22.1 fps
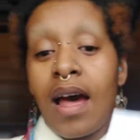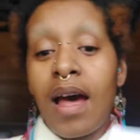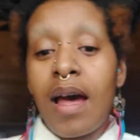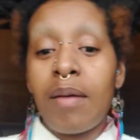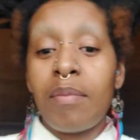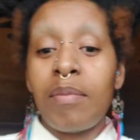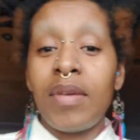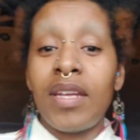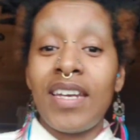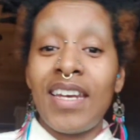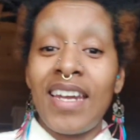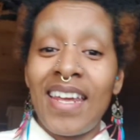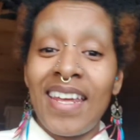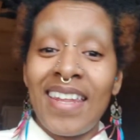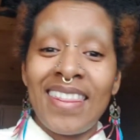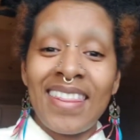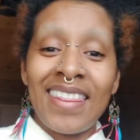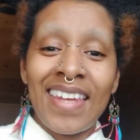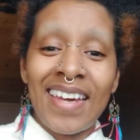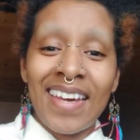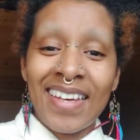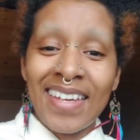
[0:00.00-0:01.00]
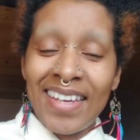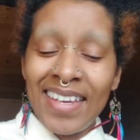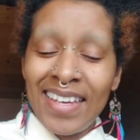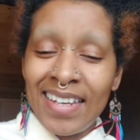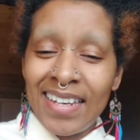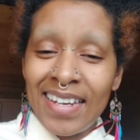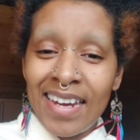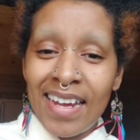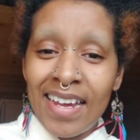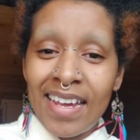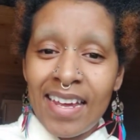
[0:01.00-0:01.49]
I'm in
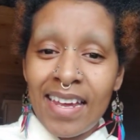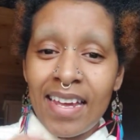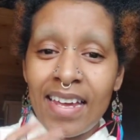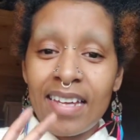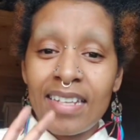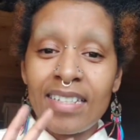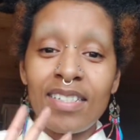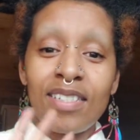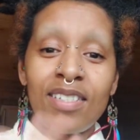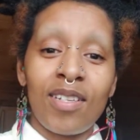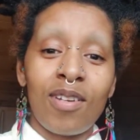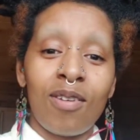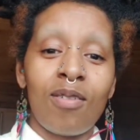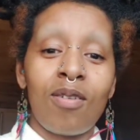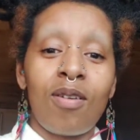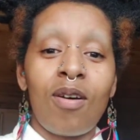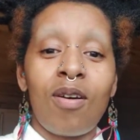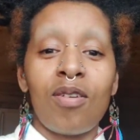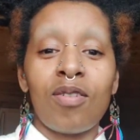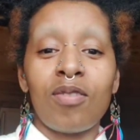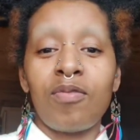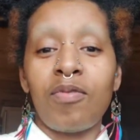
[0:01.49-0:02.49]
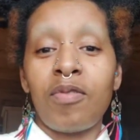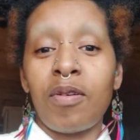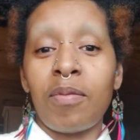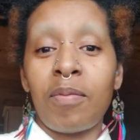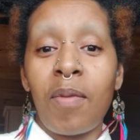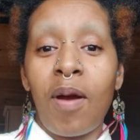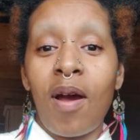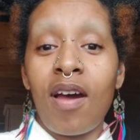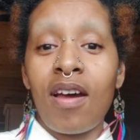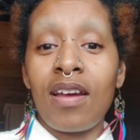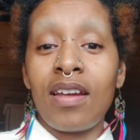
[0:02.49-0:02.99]
Indakina, so-called
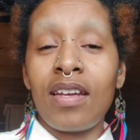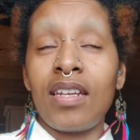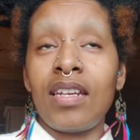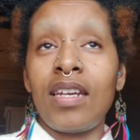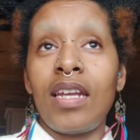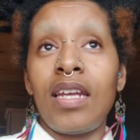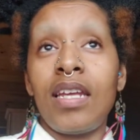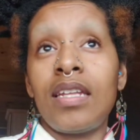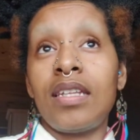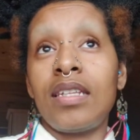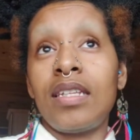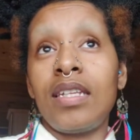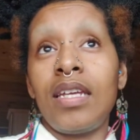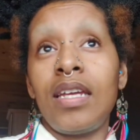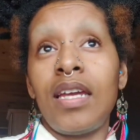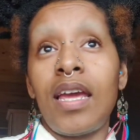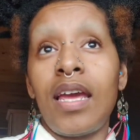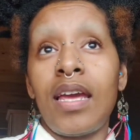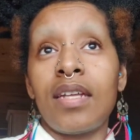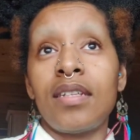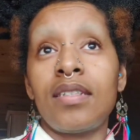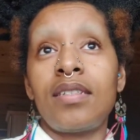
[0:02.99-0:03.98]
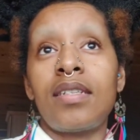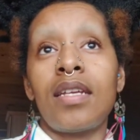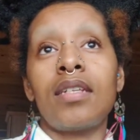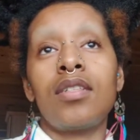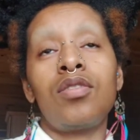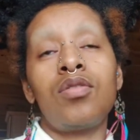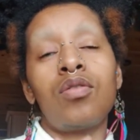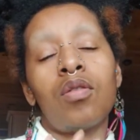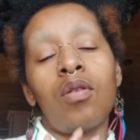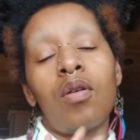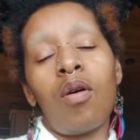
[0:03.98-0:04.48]
Vermont, in the
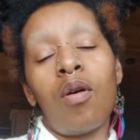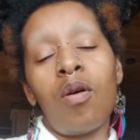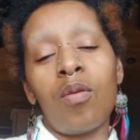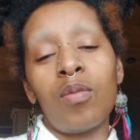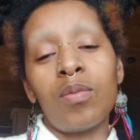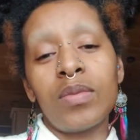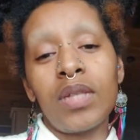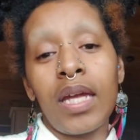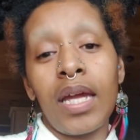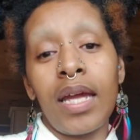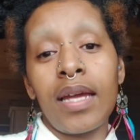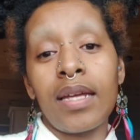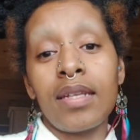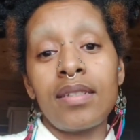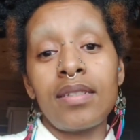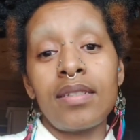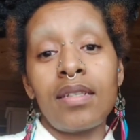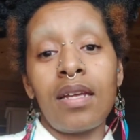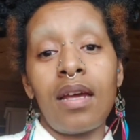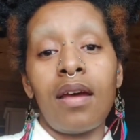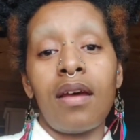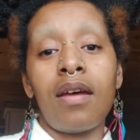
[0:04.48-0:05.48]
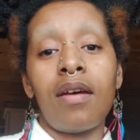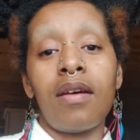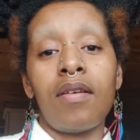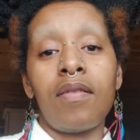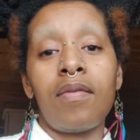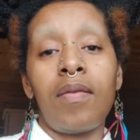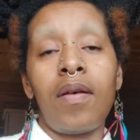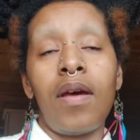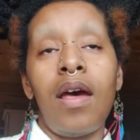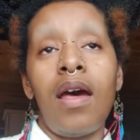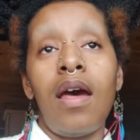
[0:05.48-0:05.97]
ancestral homelands
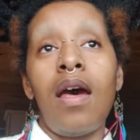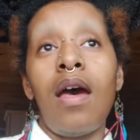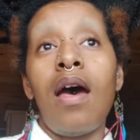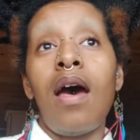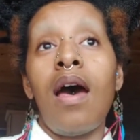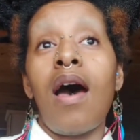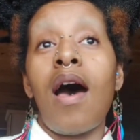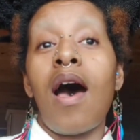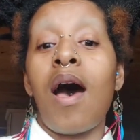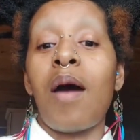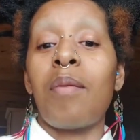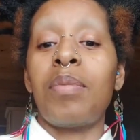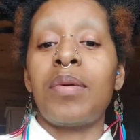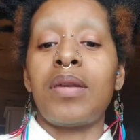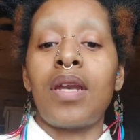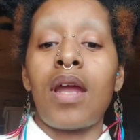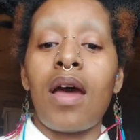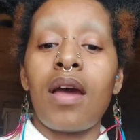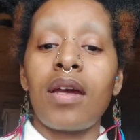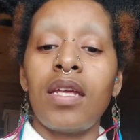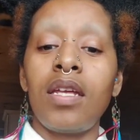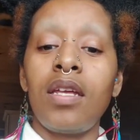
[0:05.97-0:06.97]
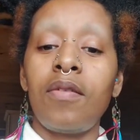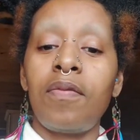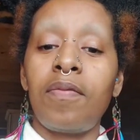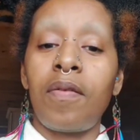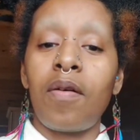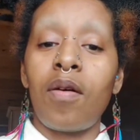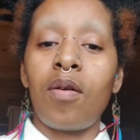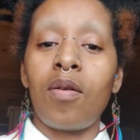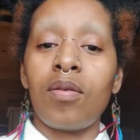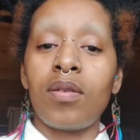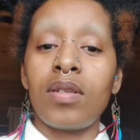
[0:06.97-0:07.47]
of Abenaki
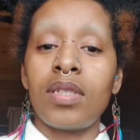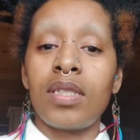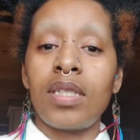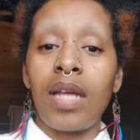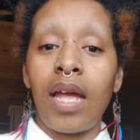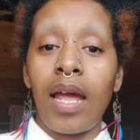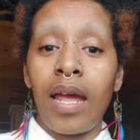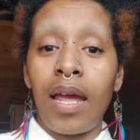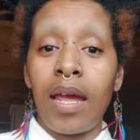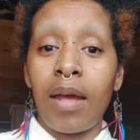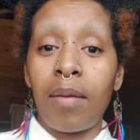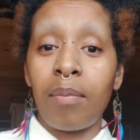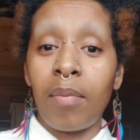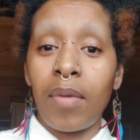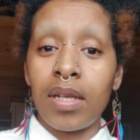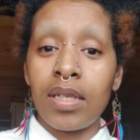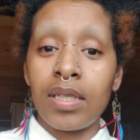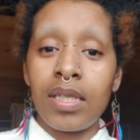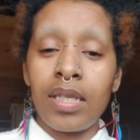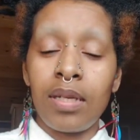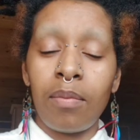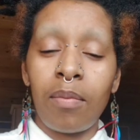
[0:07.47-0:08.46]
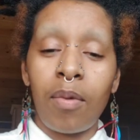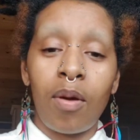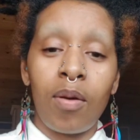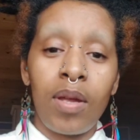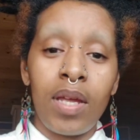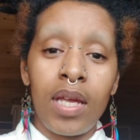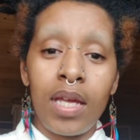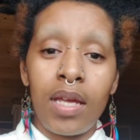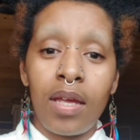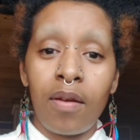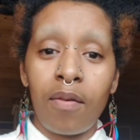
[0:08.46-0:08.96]
folks and Munsee
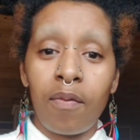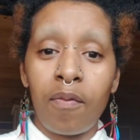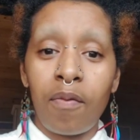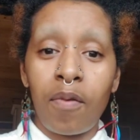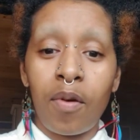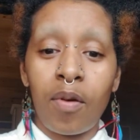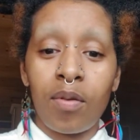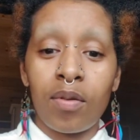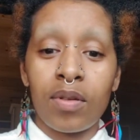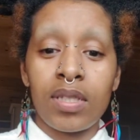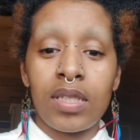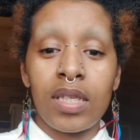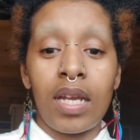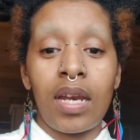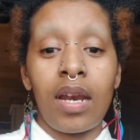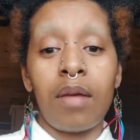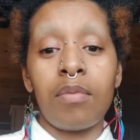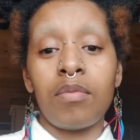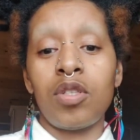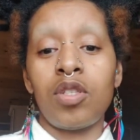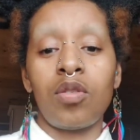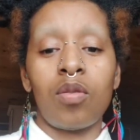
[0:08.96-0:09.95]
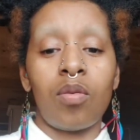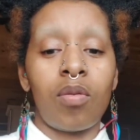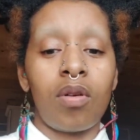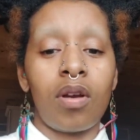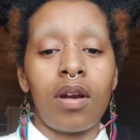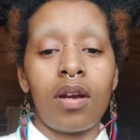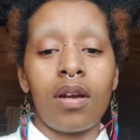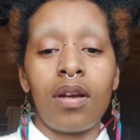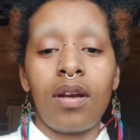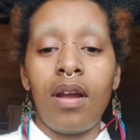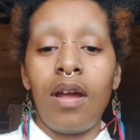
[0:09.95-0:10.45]
Mohican folks, and I'm
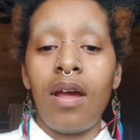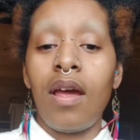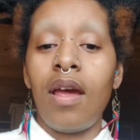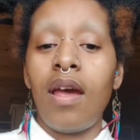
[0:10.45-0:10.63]
sure